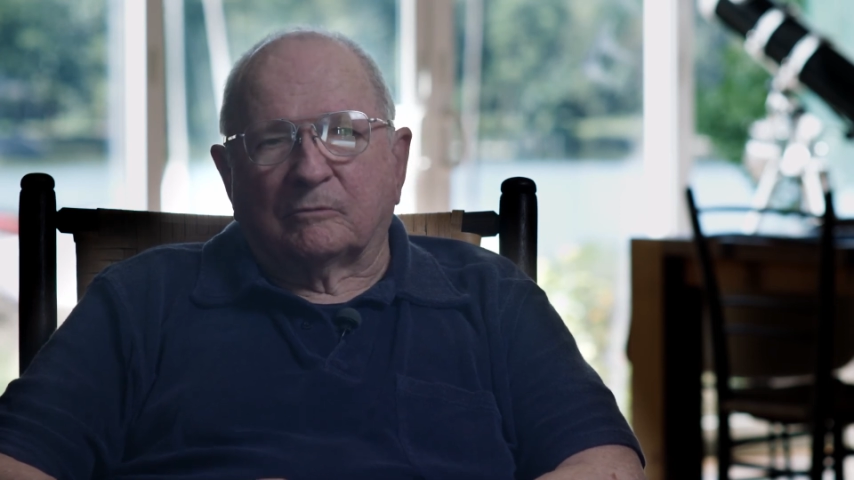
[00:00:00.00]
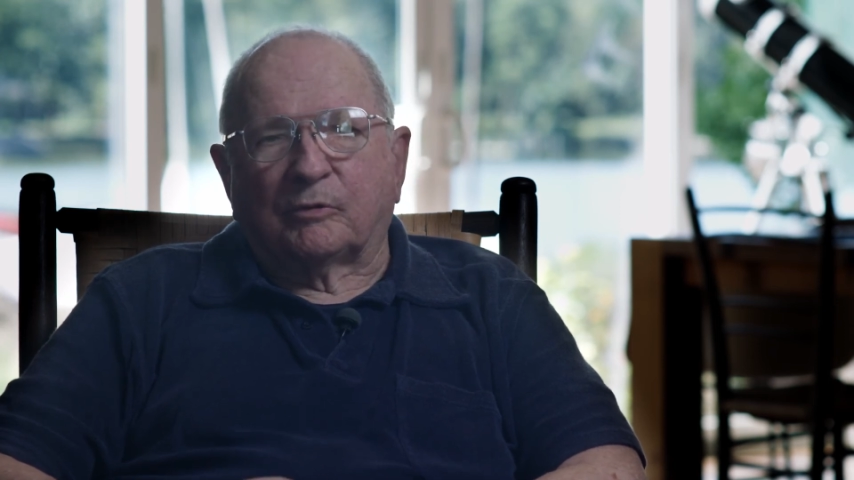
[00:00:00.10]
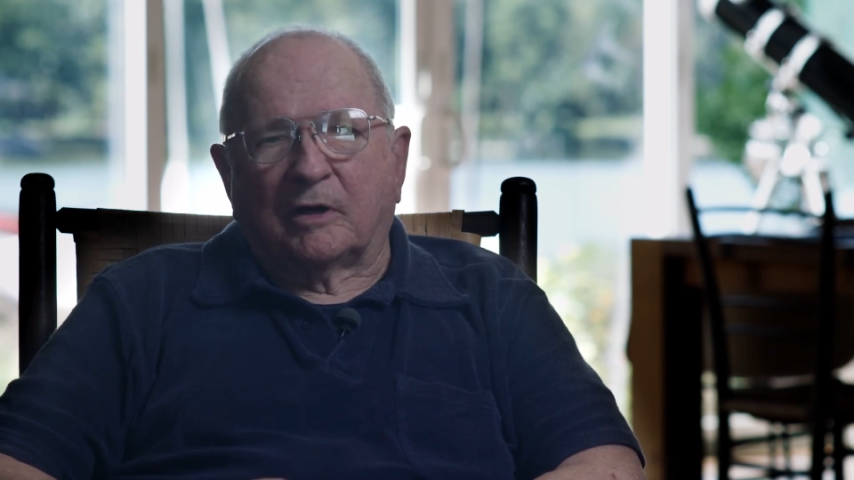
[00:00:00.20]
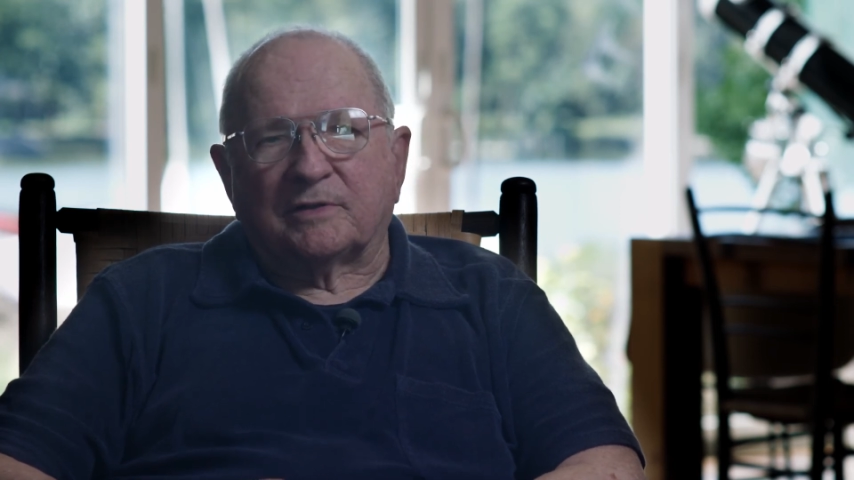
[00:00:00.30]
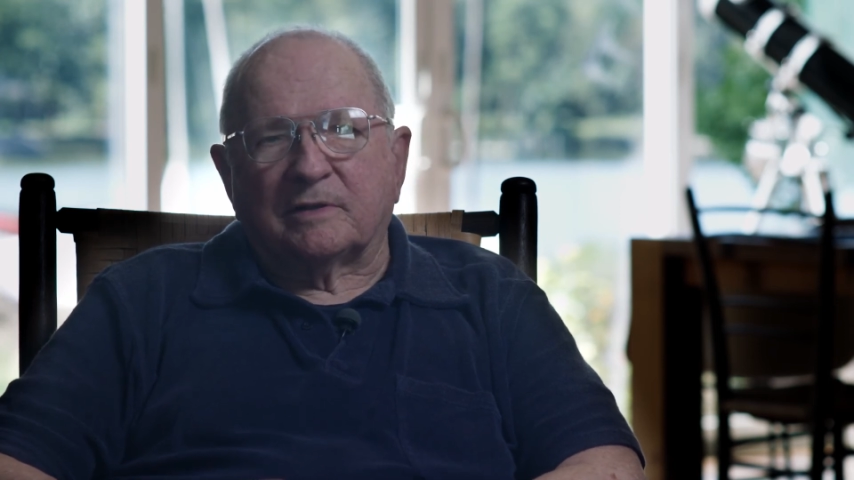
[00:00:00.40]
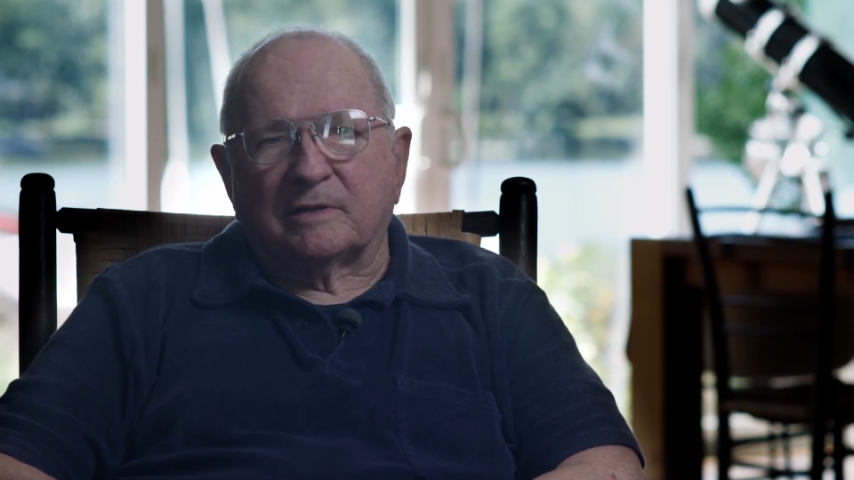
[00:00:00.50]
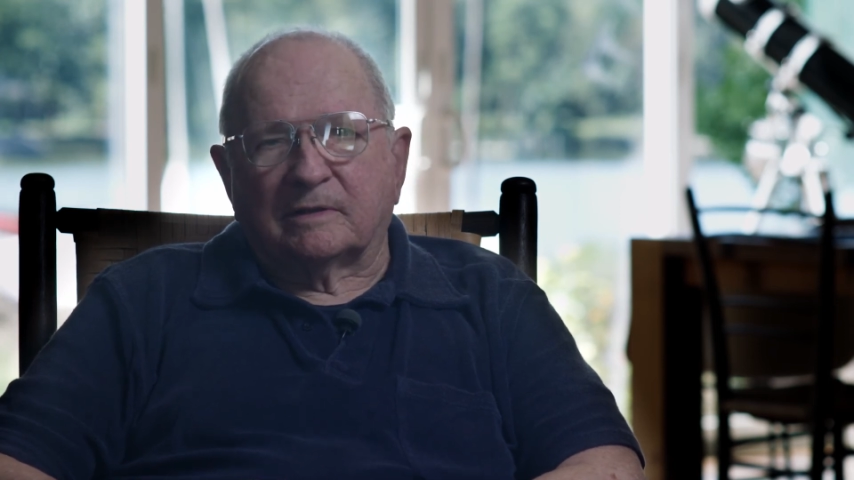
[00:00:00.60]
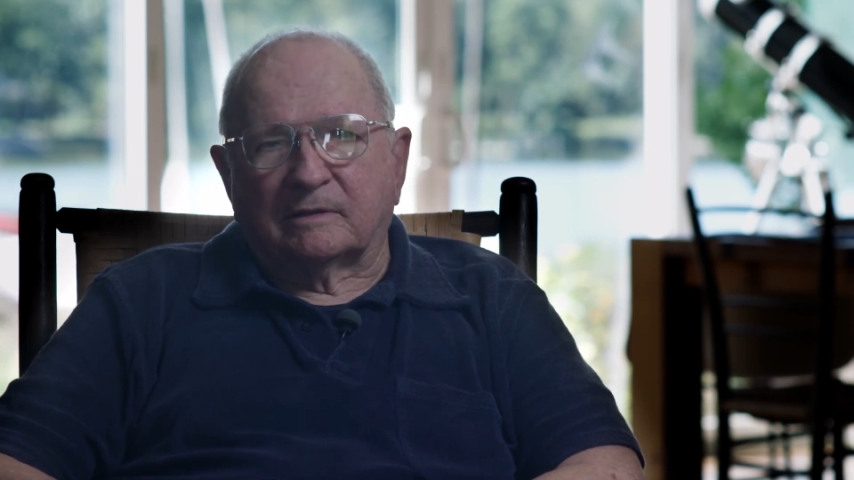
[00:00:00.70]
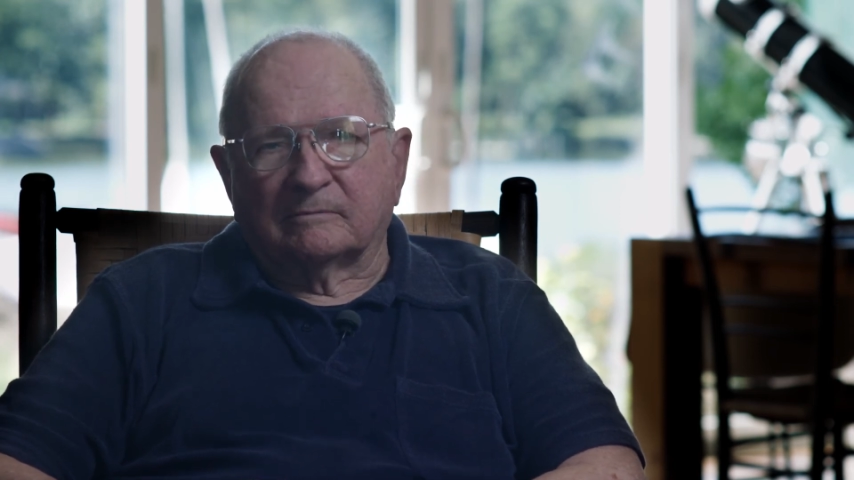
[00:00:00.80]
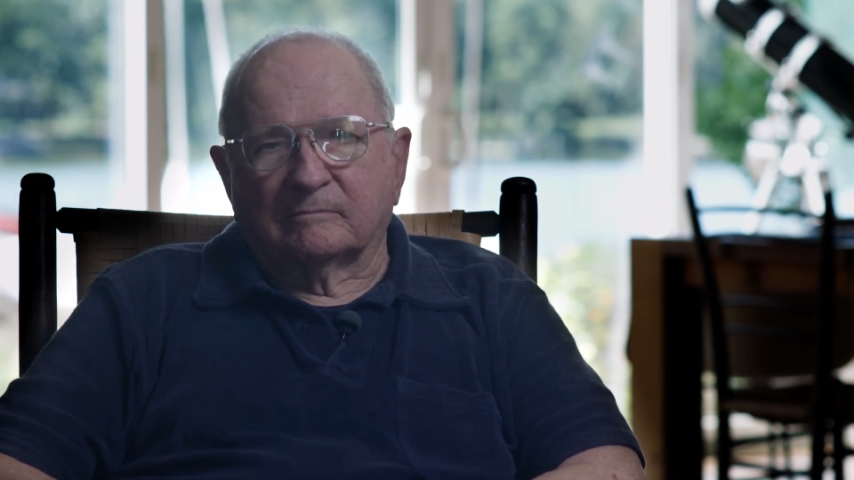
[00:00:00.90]

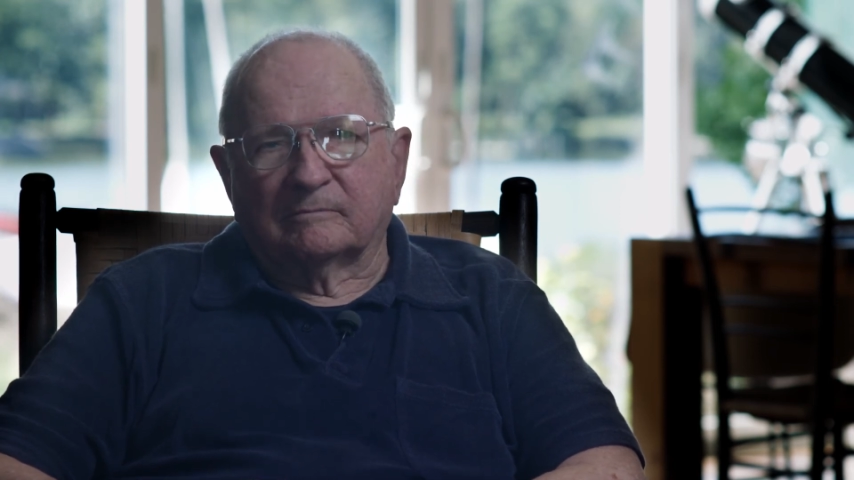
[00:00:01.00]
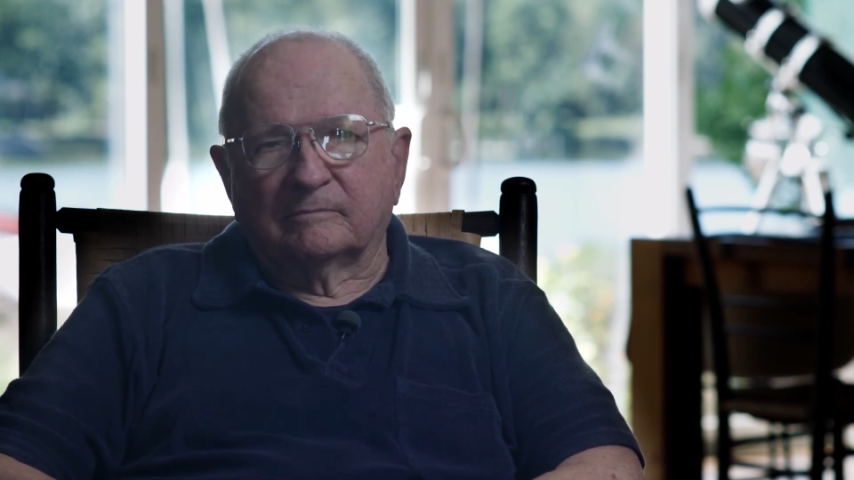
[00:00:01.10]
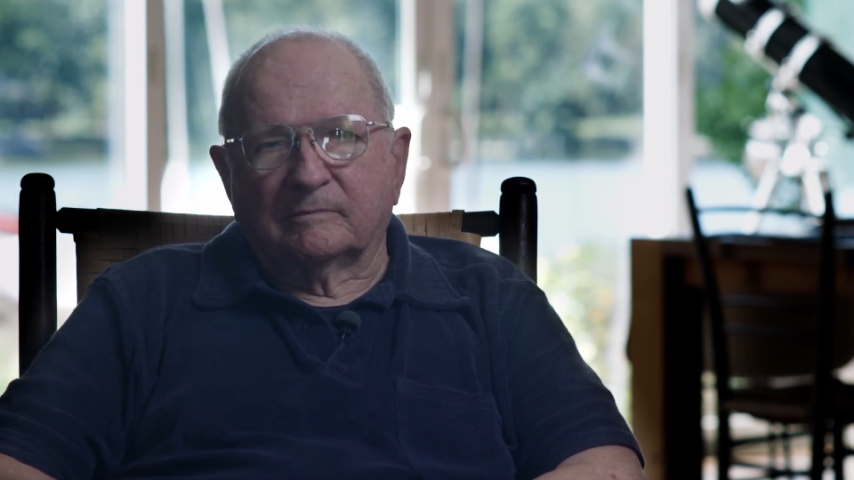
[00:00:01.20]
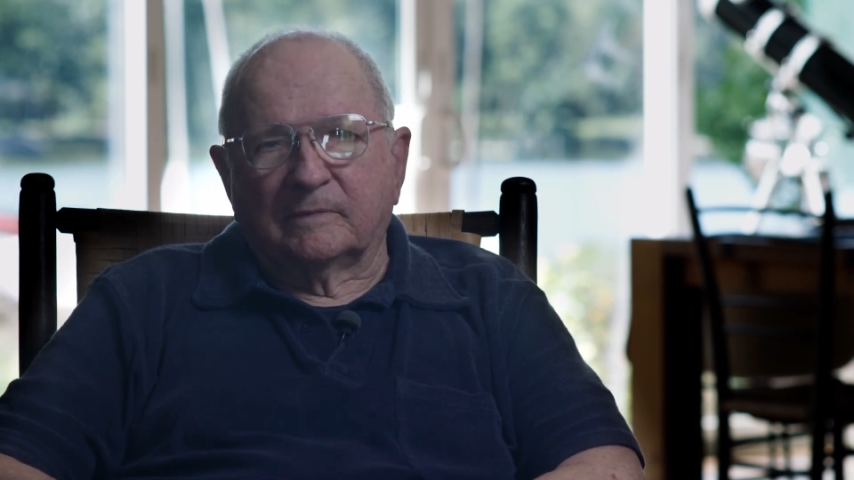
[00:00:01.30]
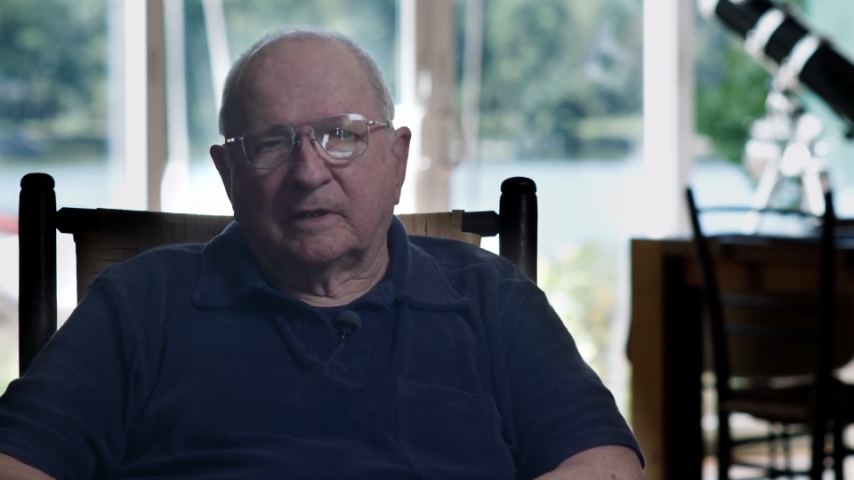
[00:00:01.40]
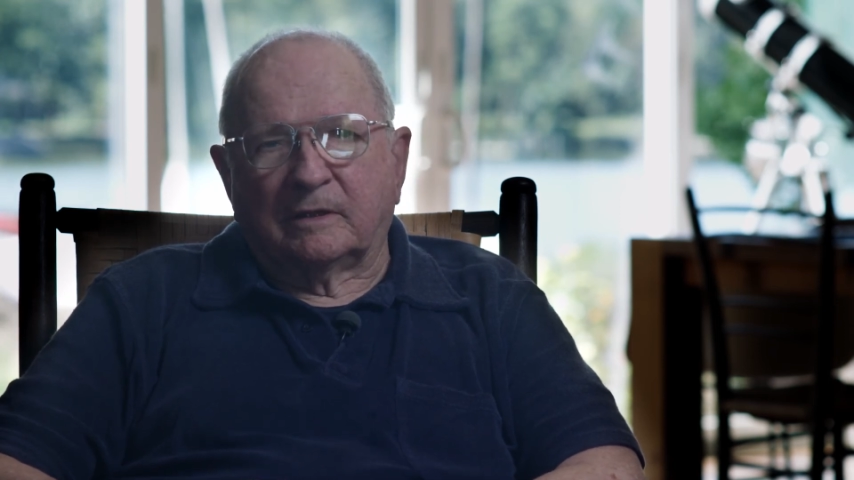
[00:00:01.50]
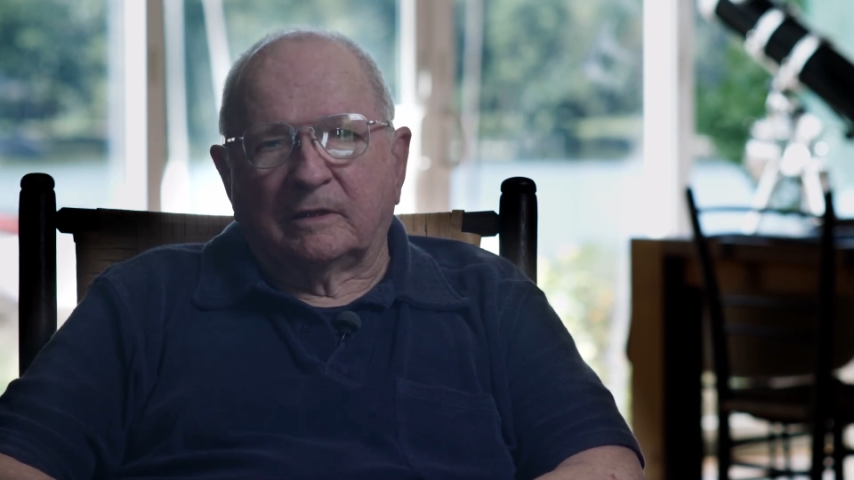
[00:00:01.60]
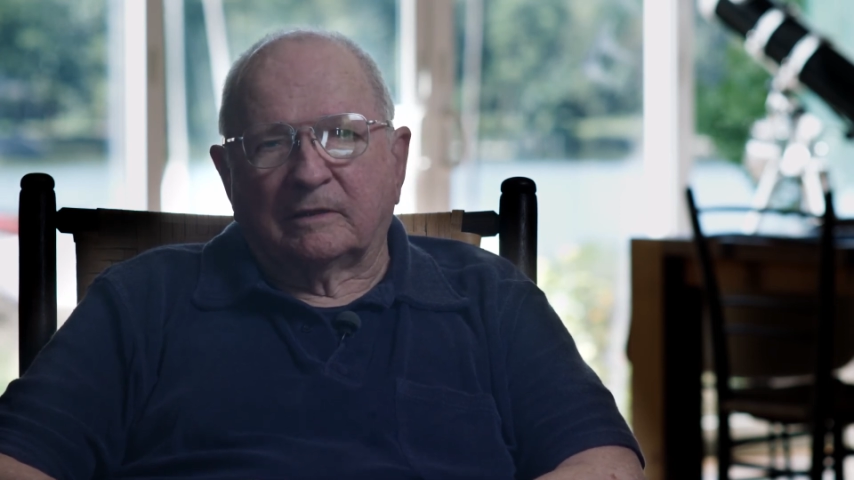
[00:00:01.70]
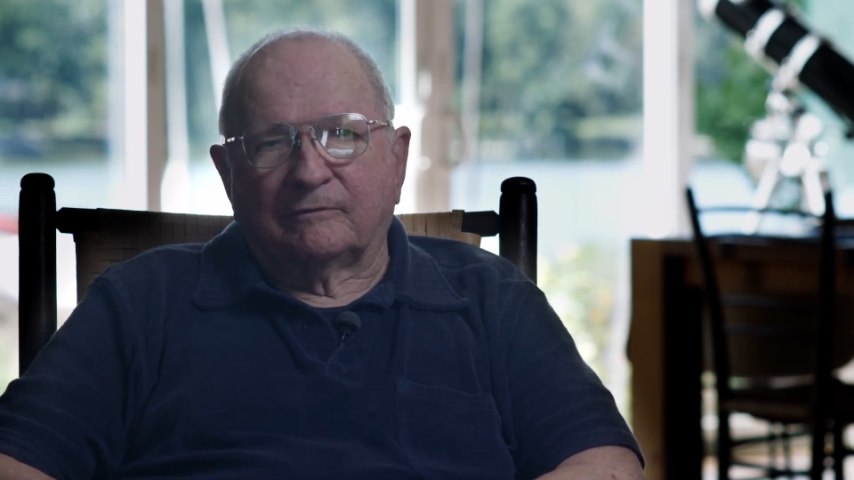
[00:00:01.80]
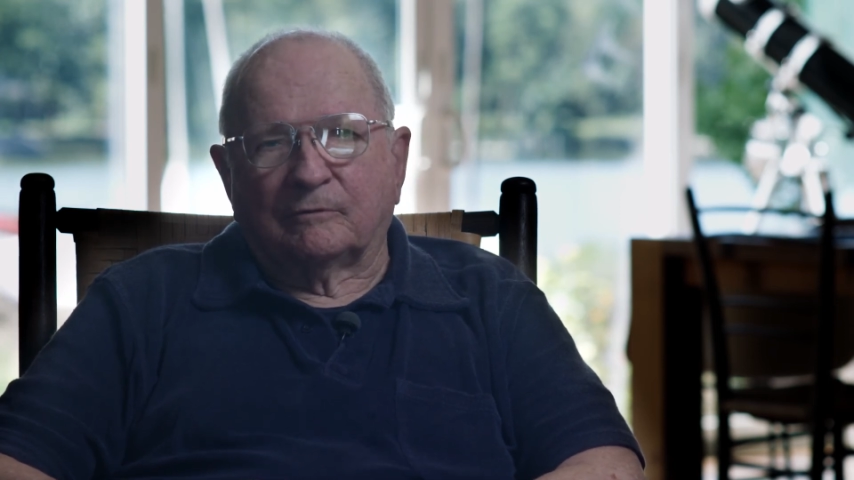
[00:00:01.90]
processing
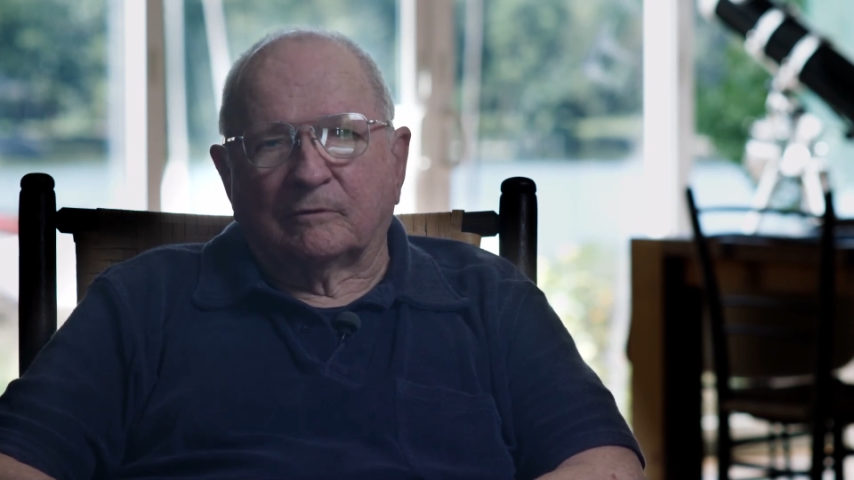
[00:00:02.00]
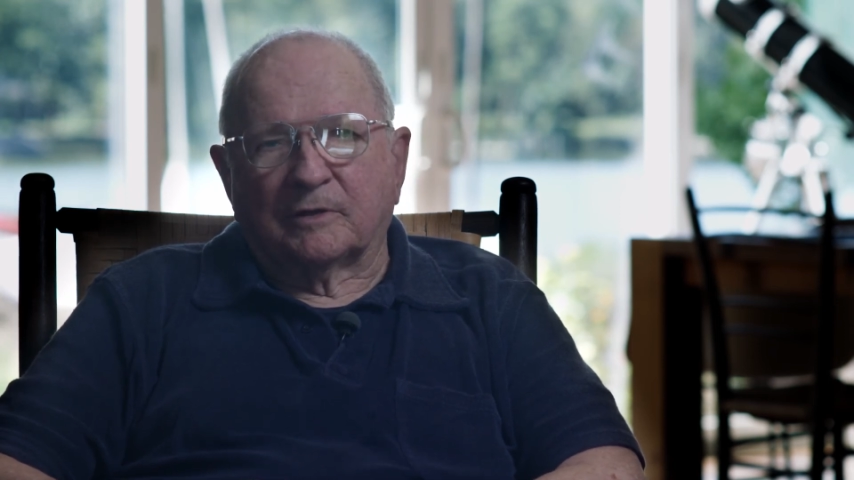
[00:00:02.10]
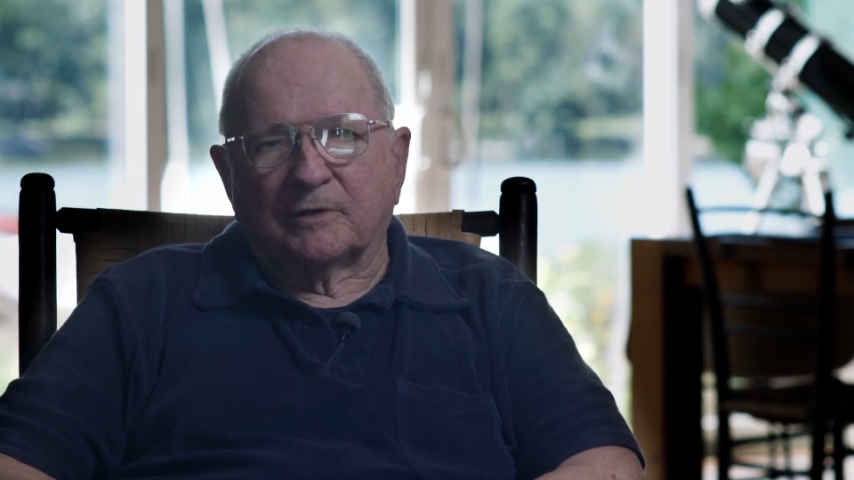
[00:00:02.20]
area for